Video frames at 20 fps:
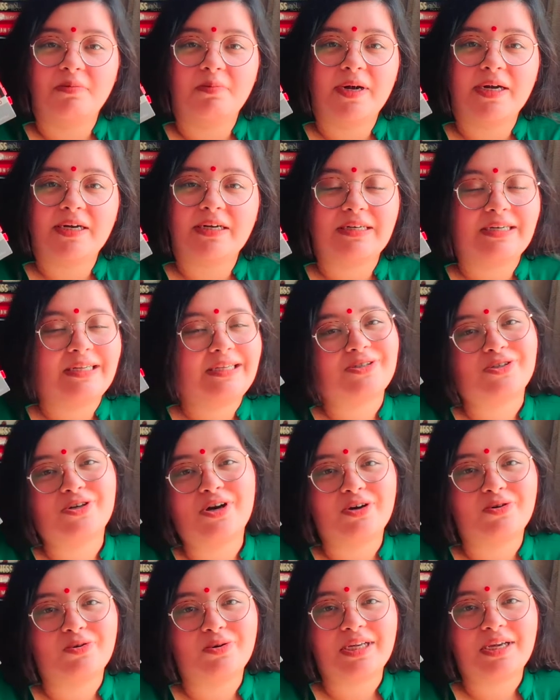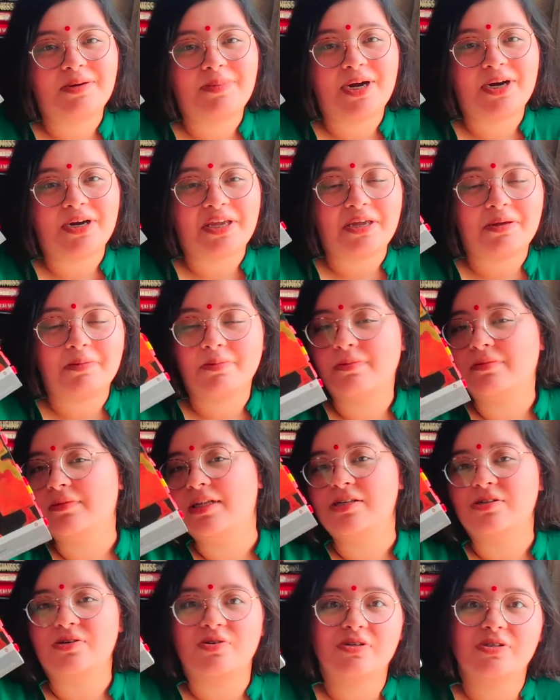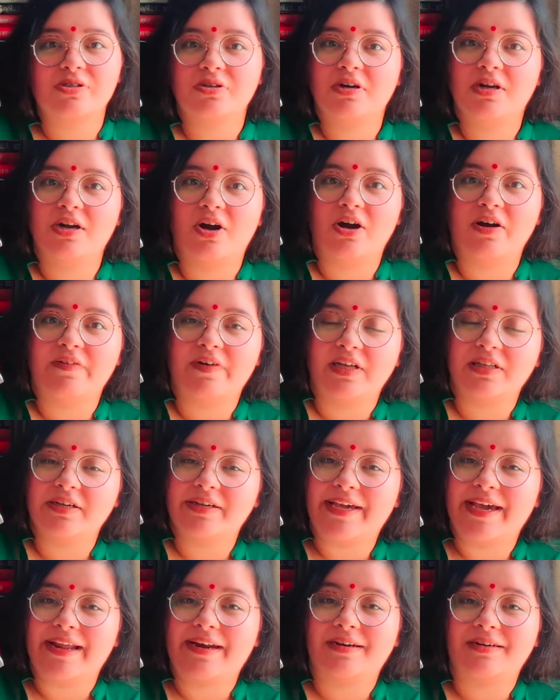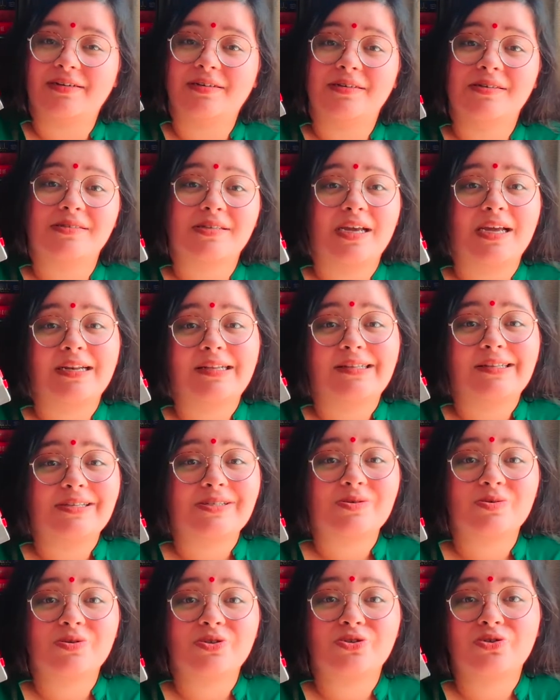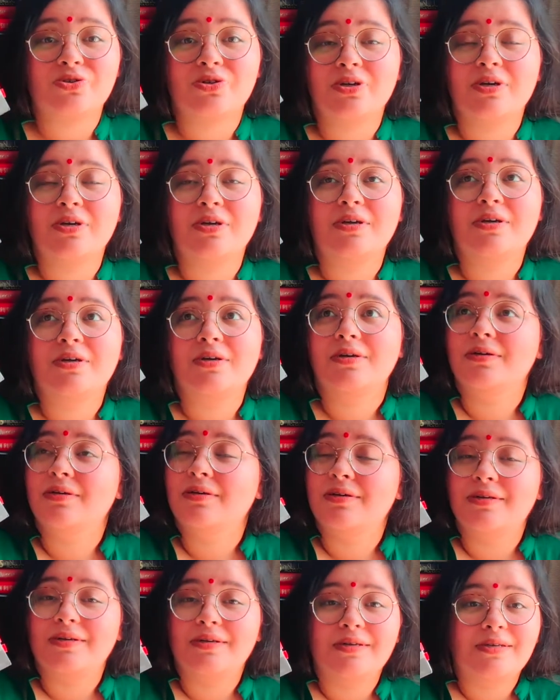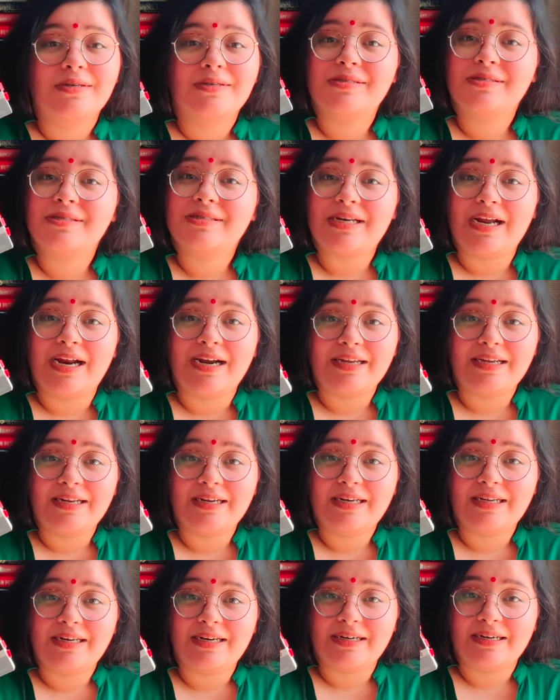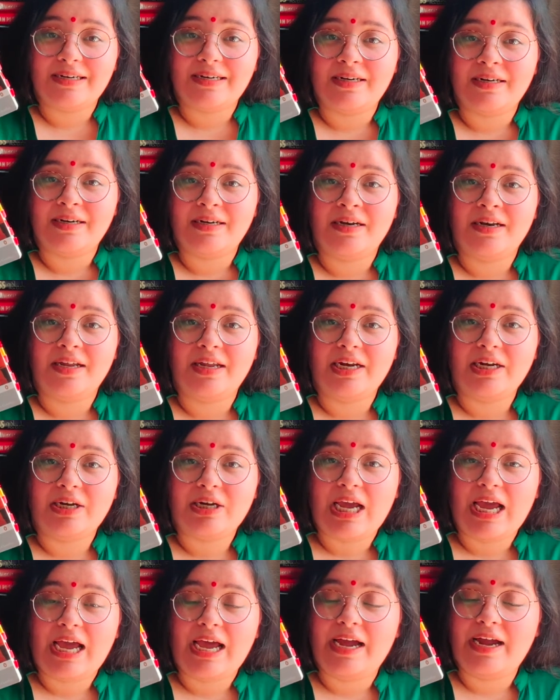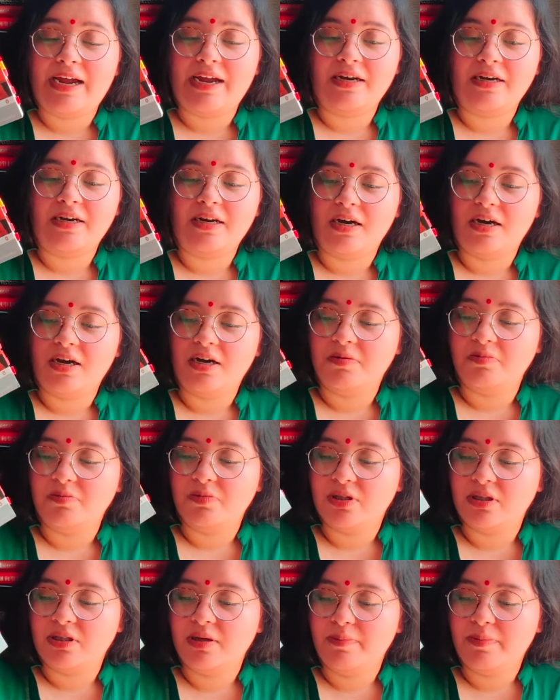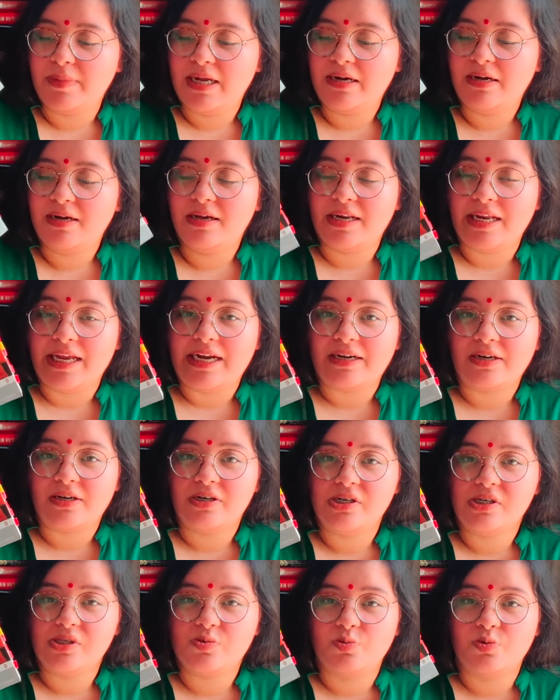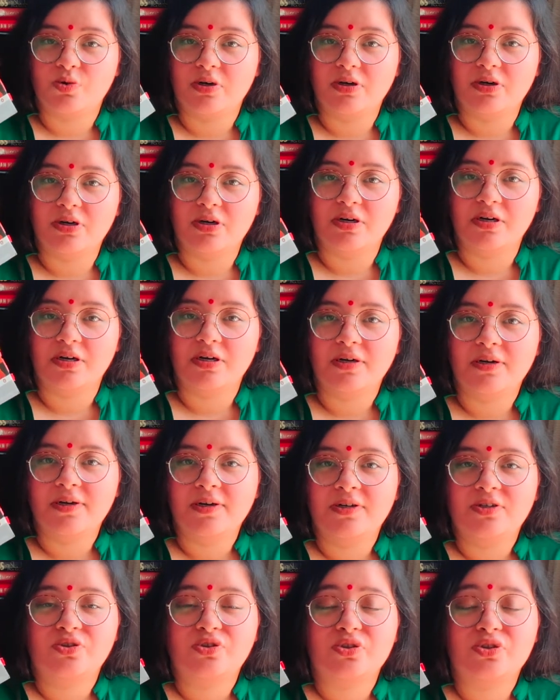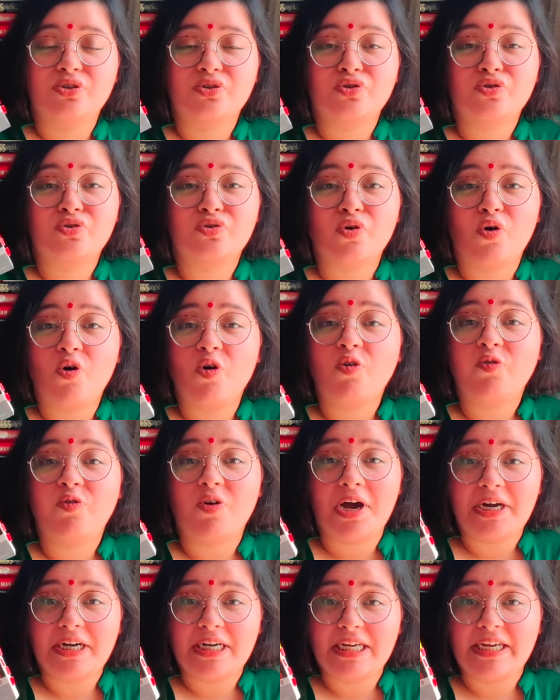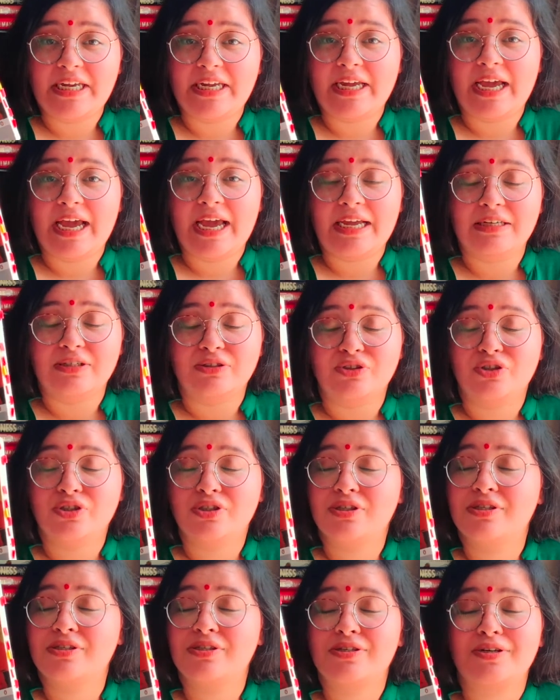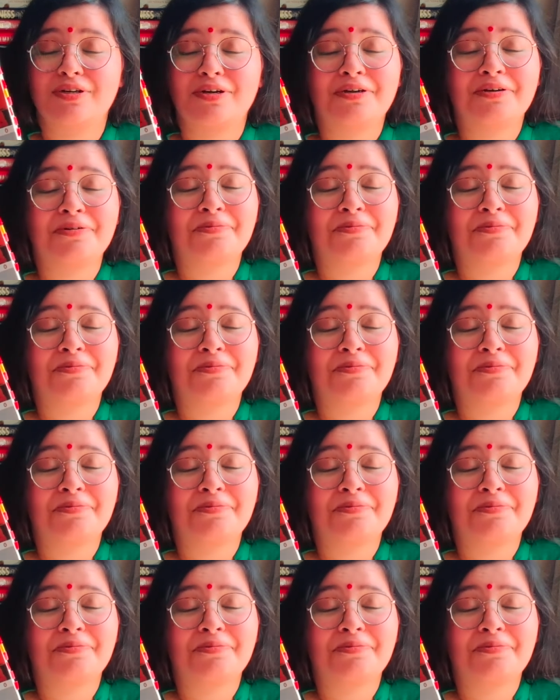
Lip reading: But it's not only about him, there's also a lot of other characters, and this was stunningly written. It had the main narrators were just so funny, and just